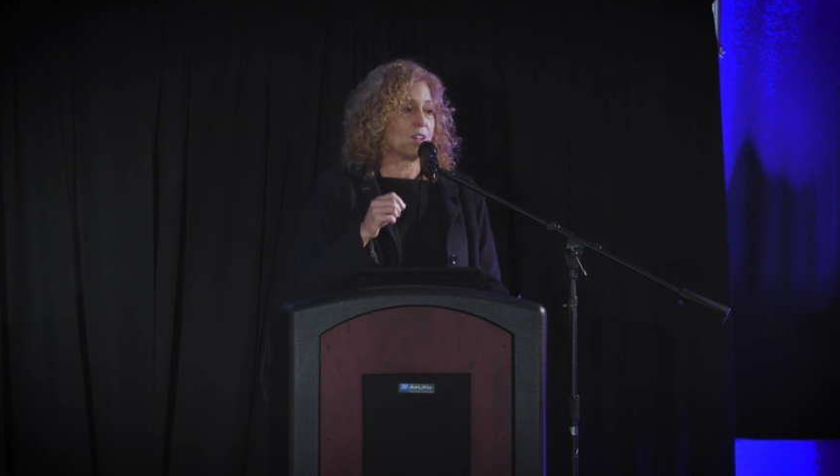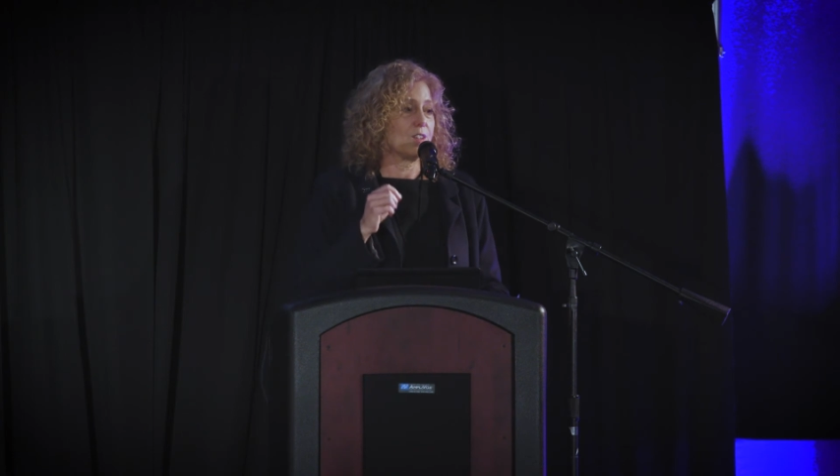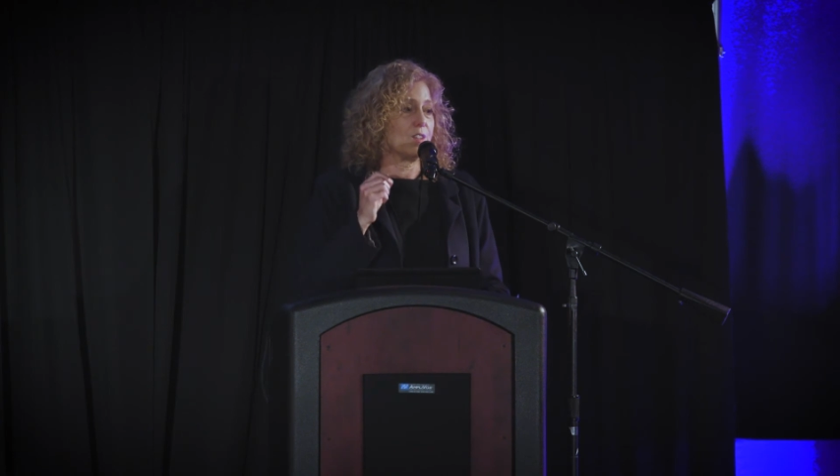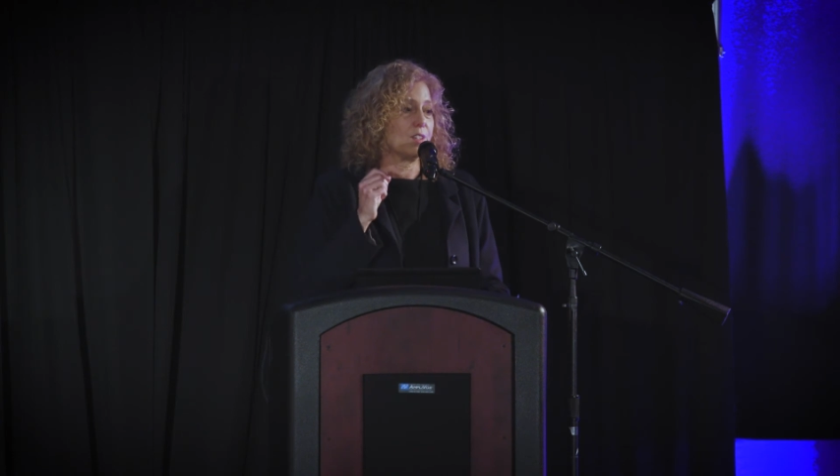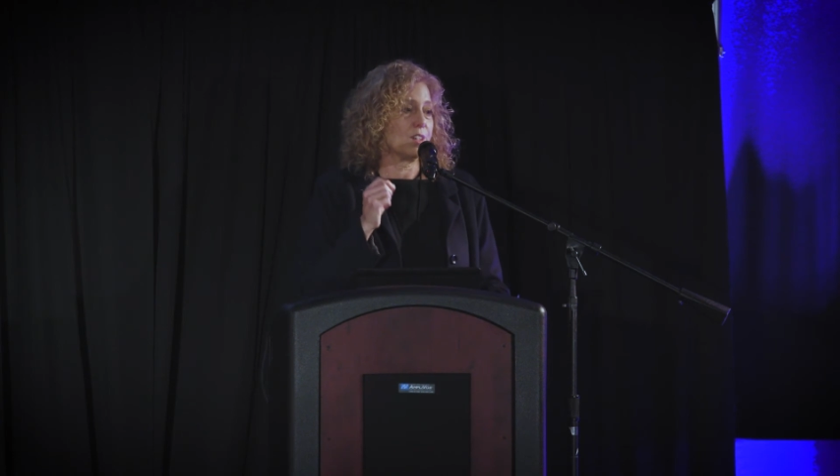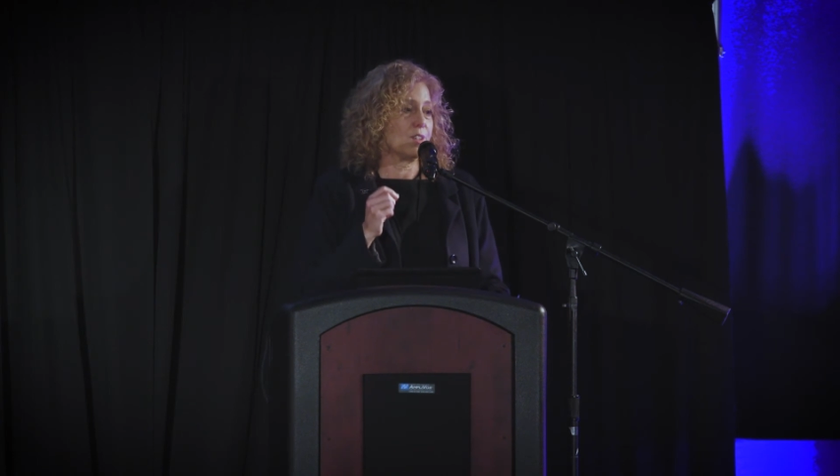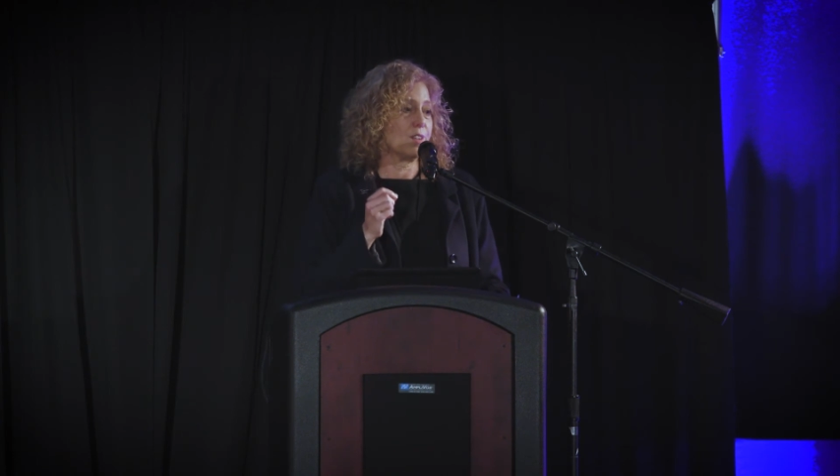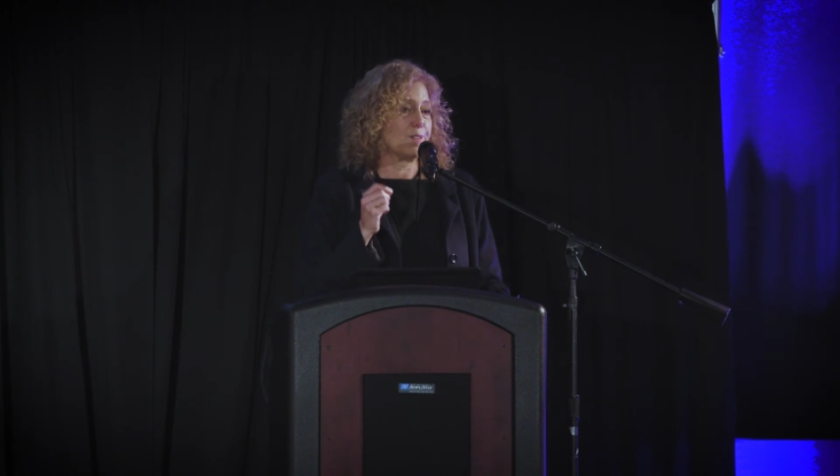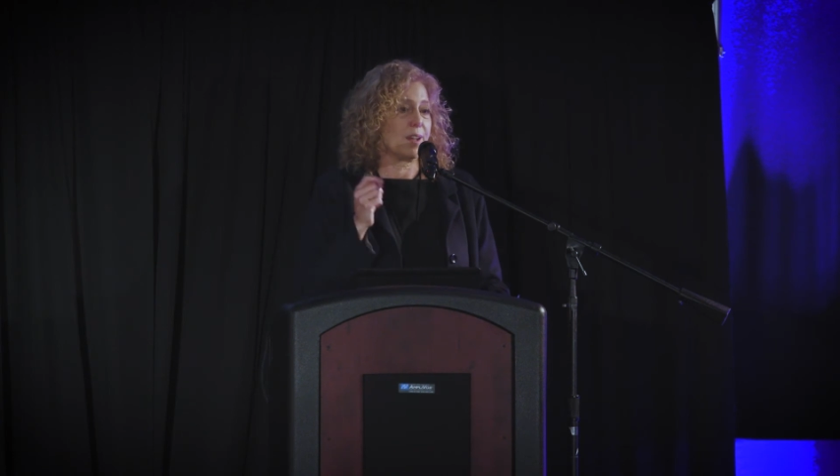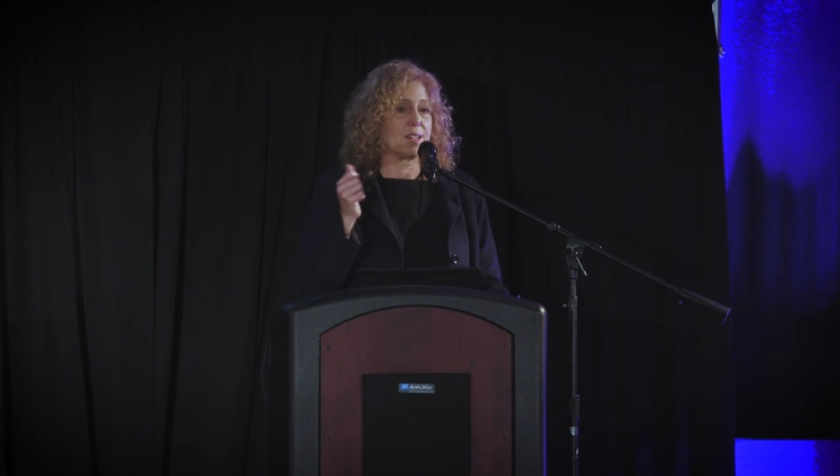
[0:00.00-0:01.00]
only going to
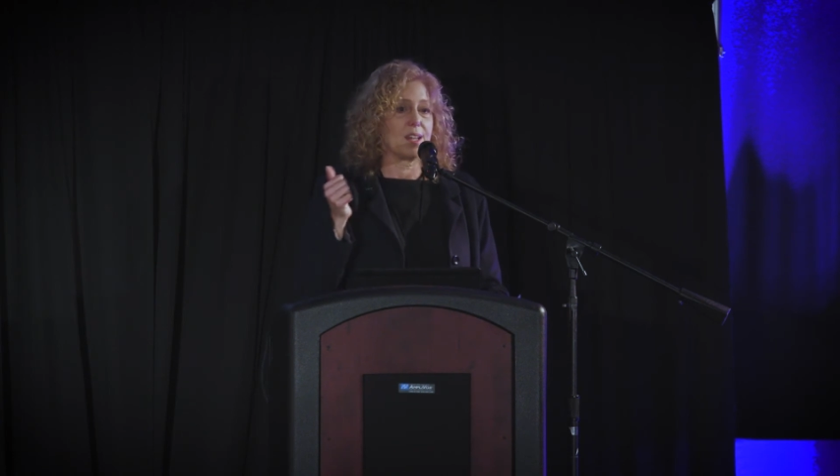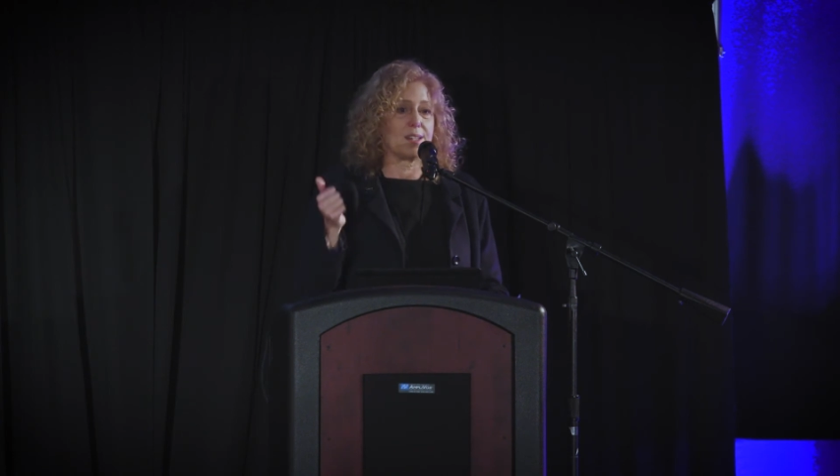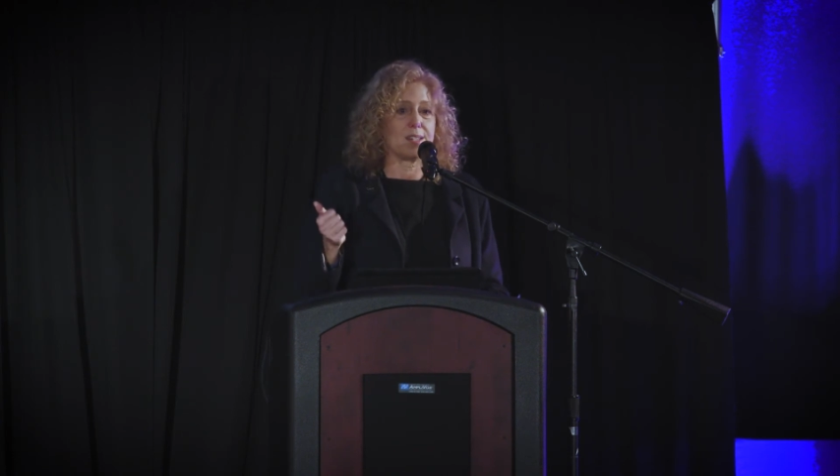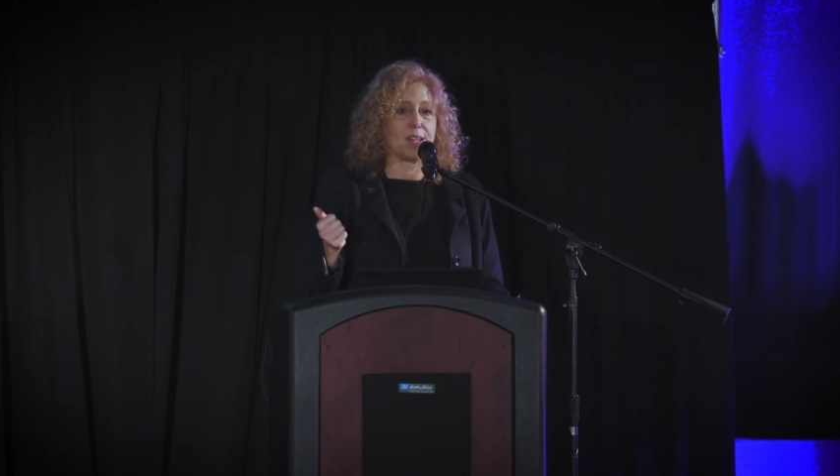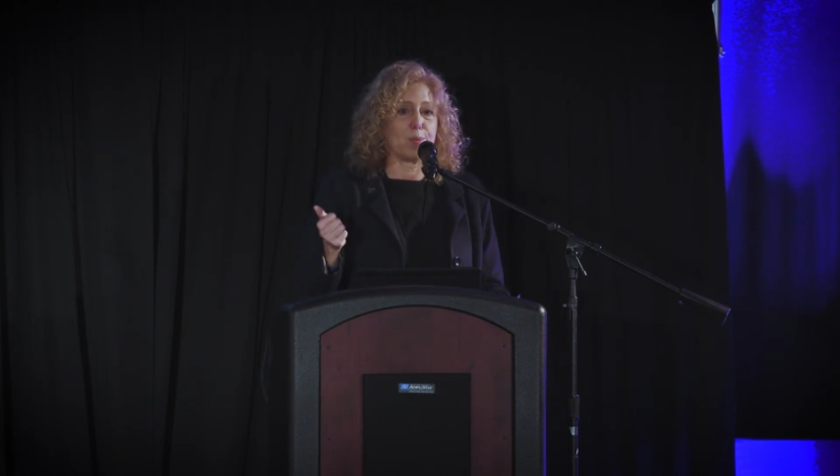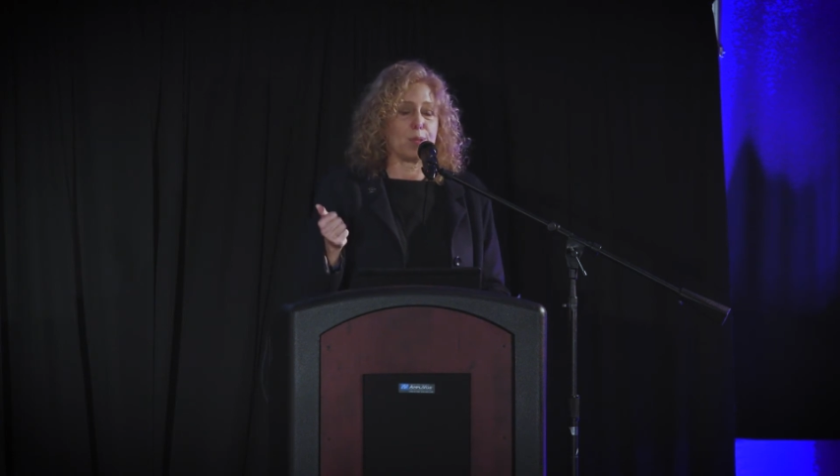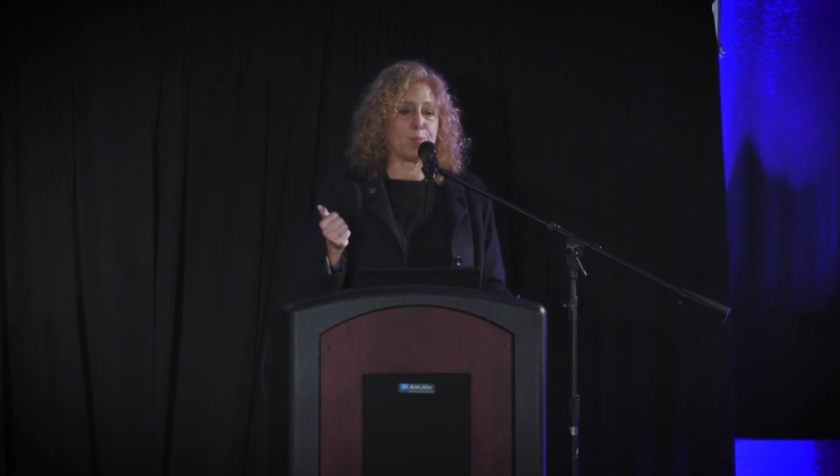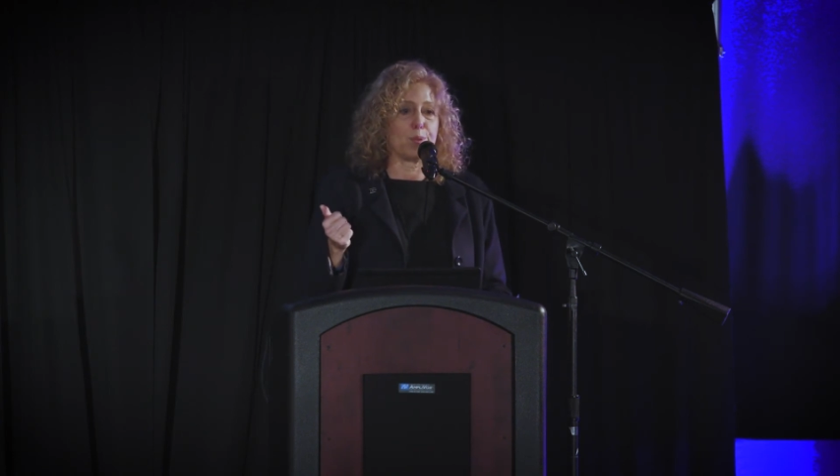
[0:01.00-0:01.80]
affect entertainment,